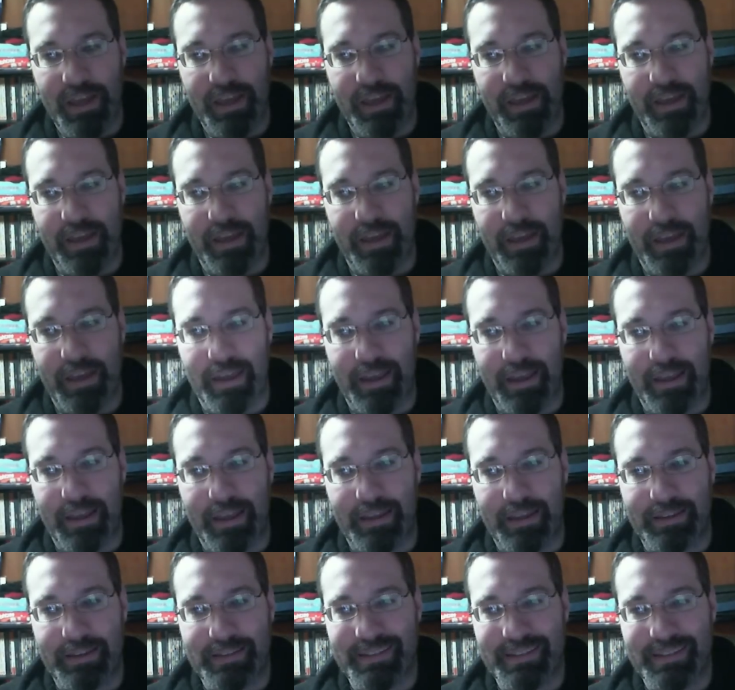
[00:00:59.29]

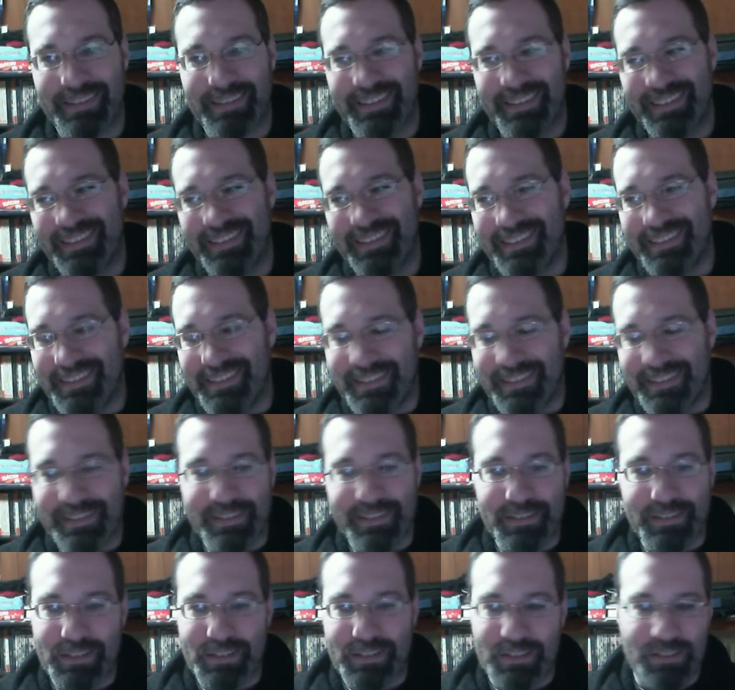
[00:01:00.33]
And
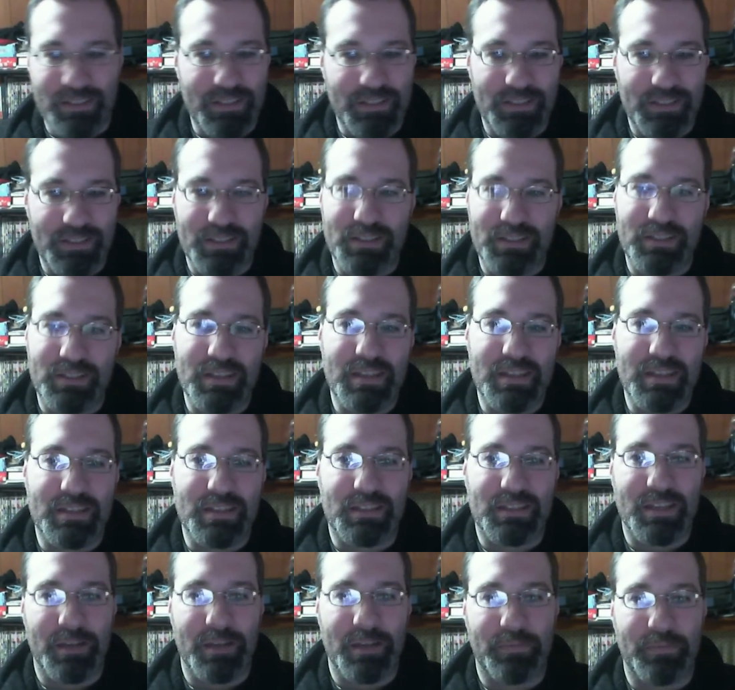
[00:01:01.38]
just to see this
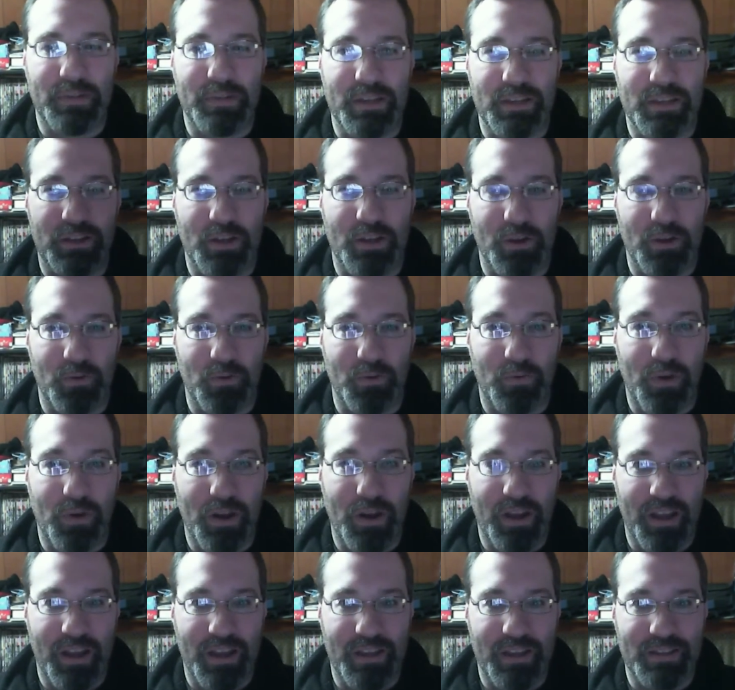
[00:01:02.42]
company, you know,
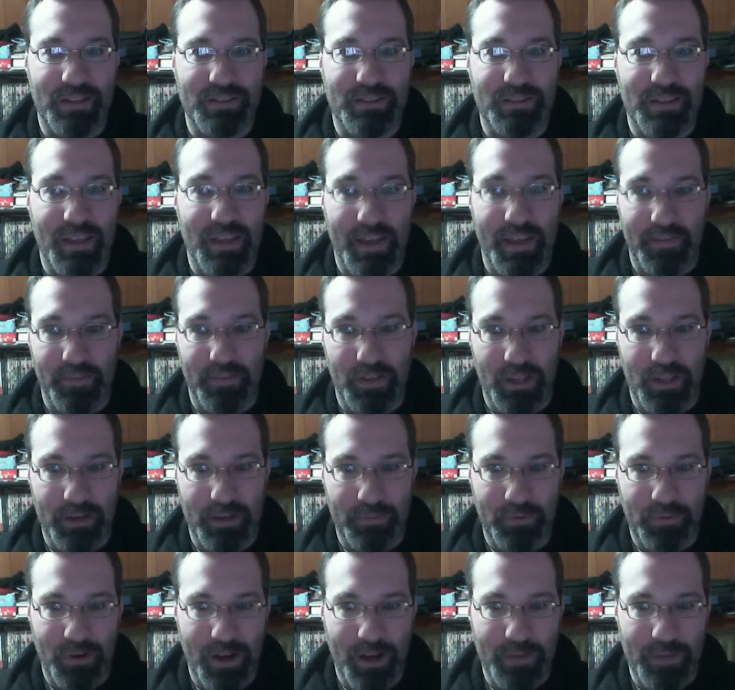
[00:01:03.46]
rise, have a lot of
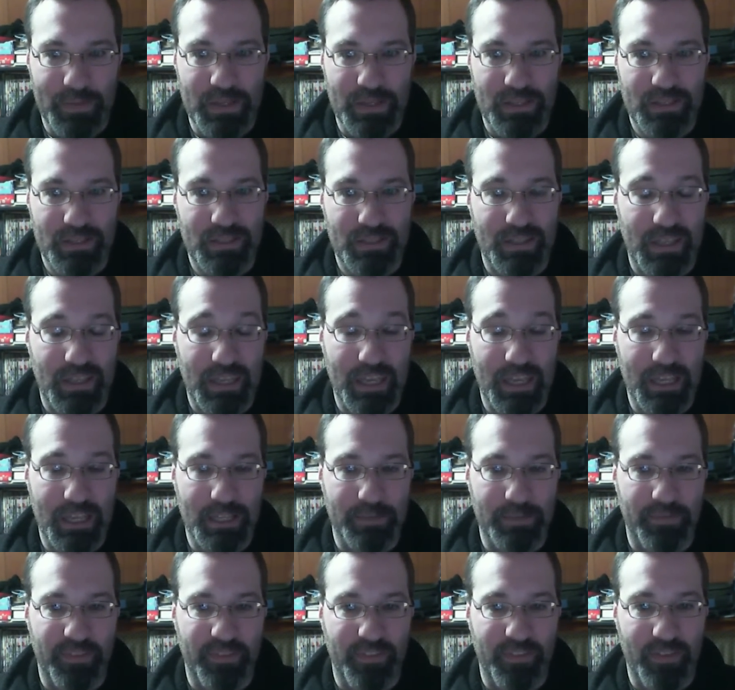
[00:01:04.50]
promise. The
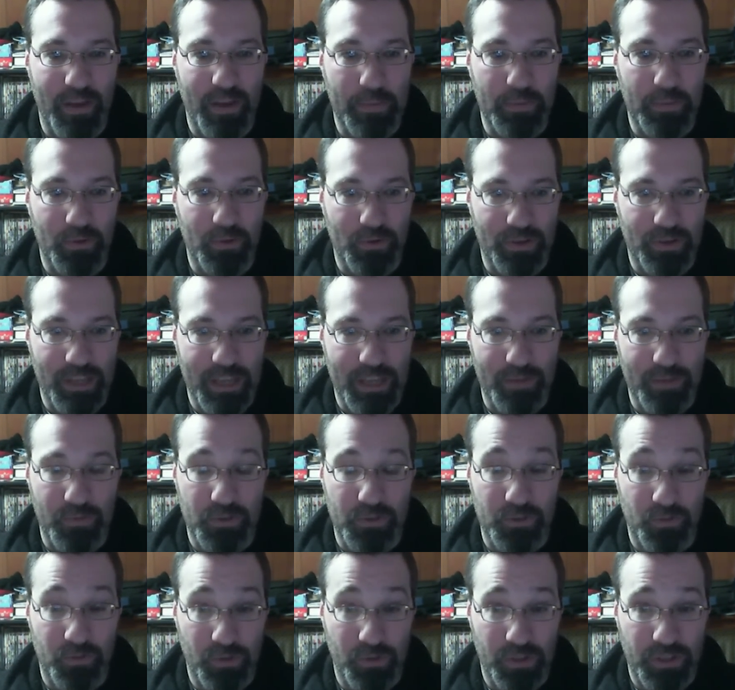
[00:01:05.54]
Kingdom of Amalur game was really